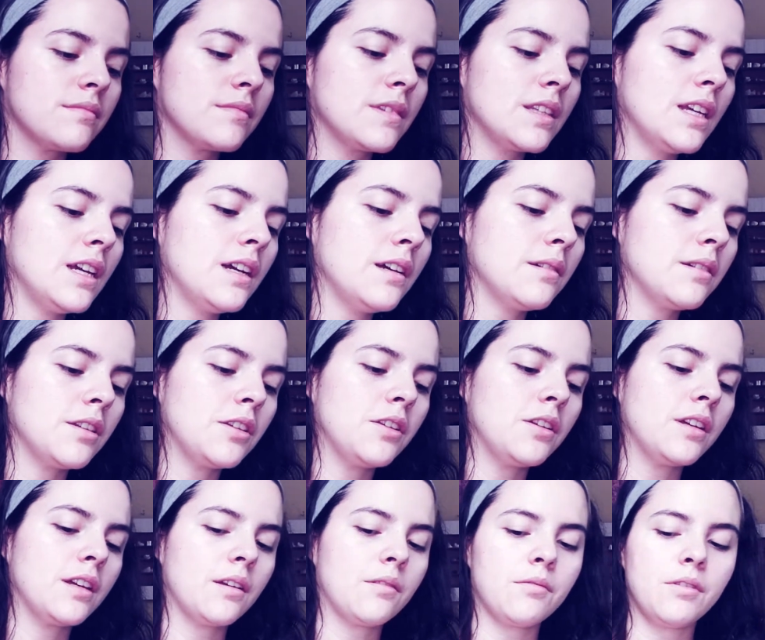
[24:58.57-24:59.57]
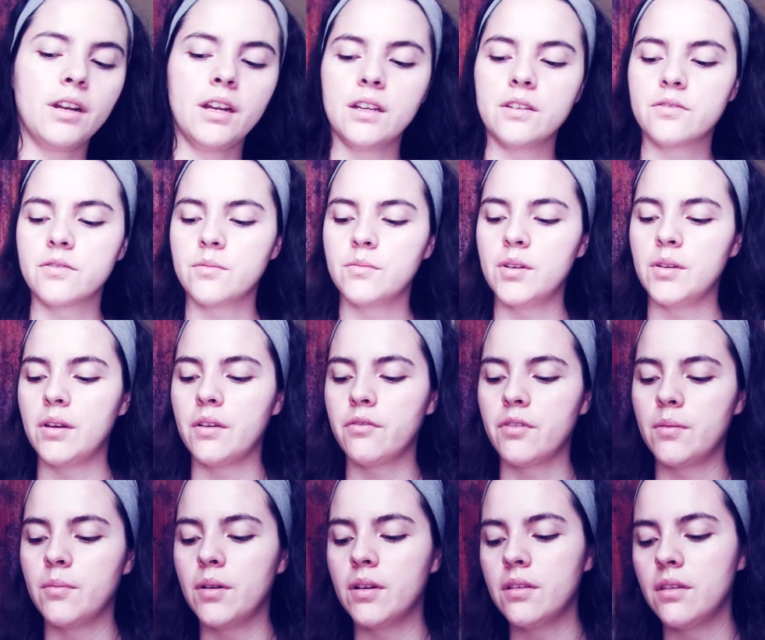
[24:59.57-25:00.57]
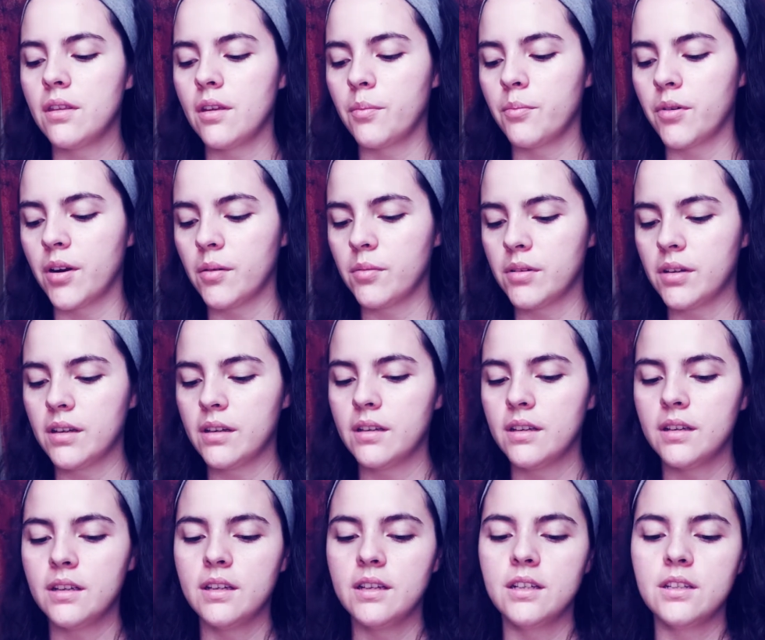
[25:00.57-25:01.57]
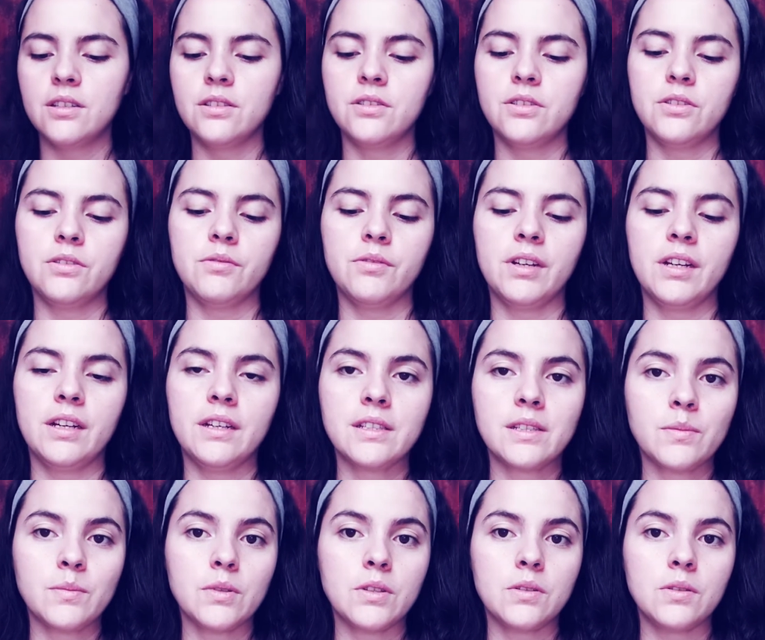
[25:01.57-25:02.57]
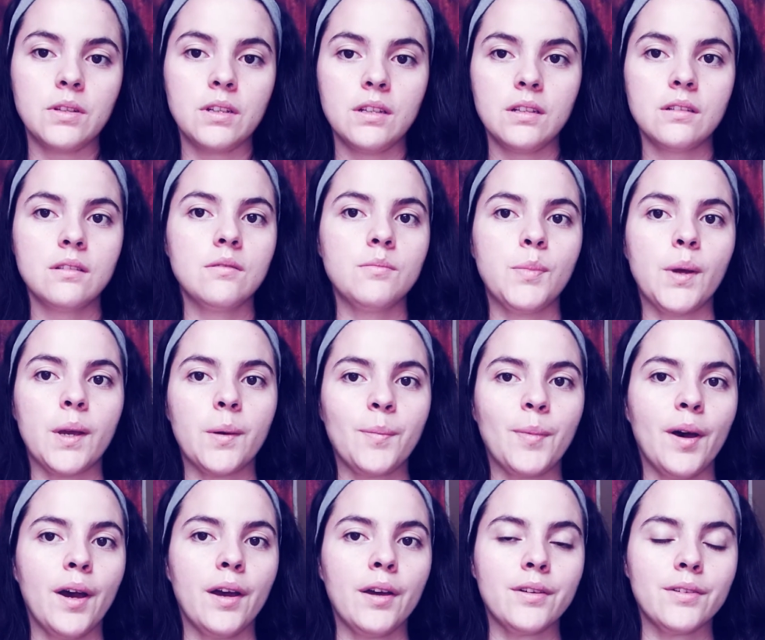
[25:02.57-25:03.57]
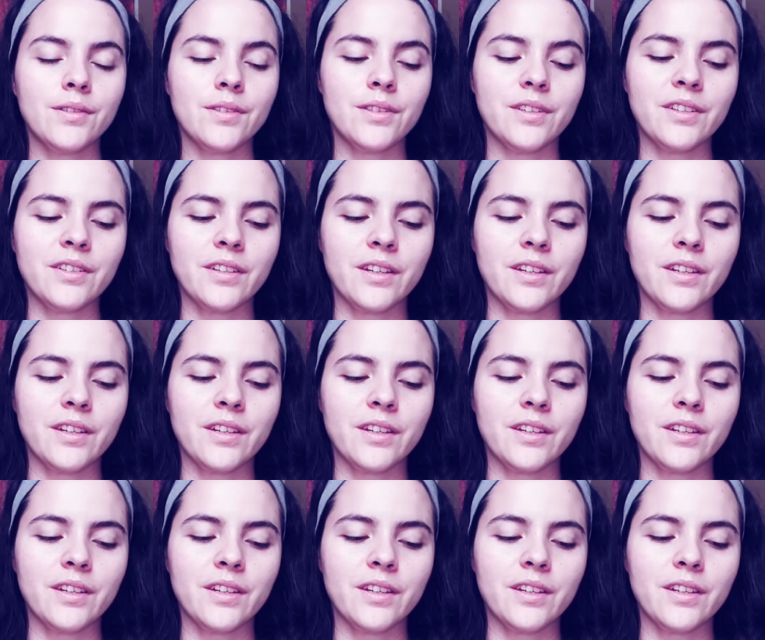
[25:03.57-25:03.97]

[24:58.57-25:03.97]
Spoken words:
yeah, you can get readings from me every month. I'll probably do readings in between, pick piles, things